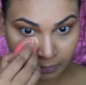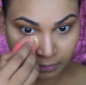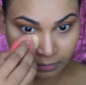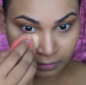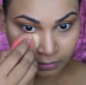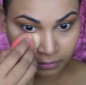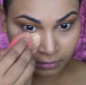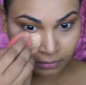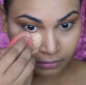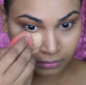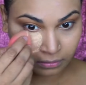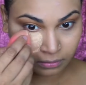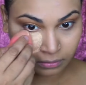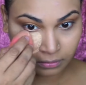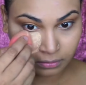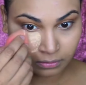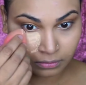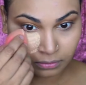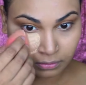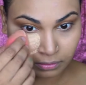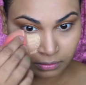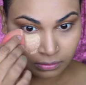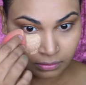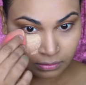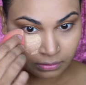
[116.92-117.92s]

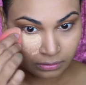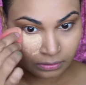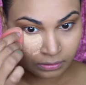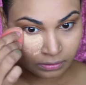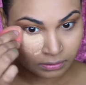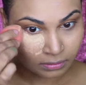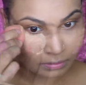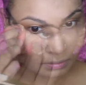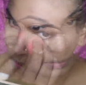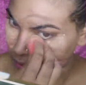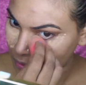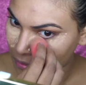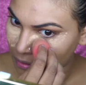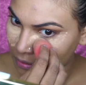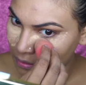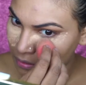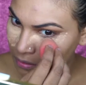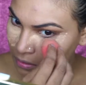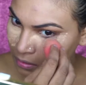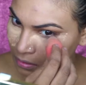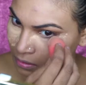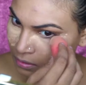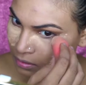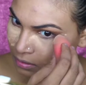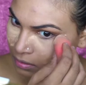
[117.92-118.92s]

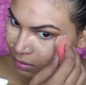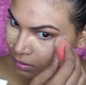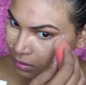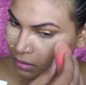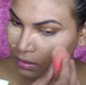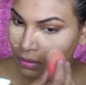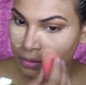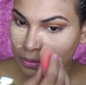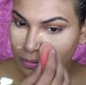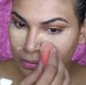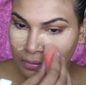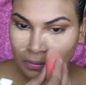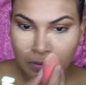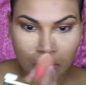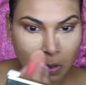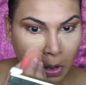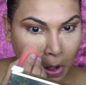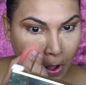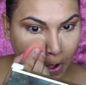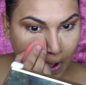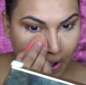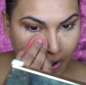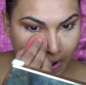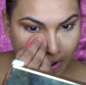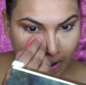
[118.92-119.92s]

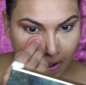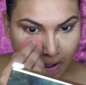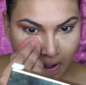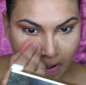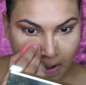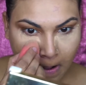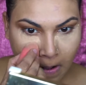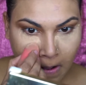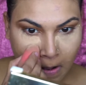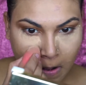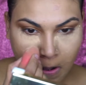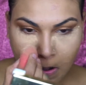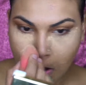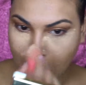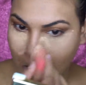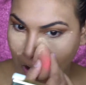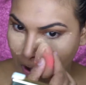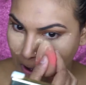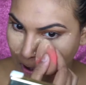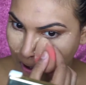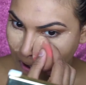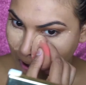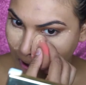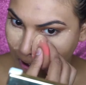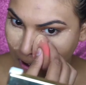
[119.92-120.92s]

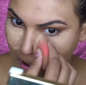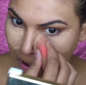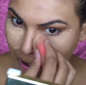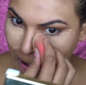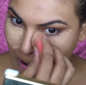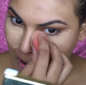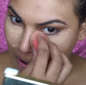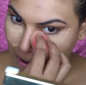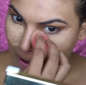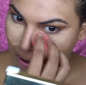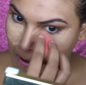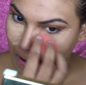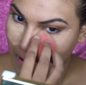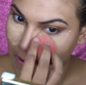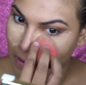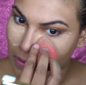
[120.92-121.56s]
(no one is talking)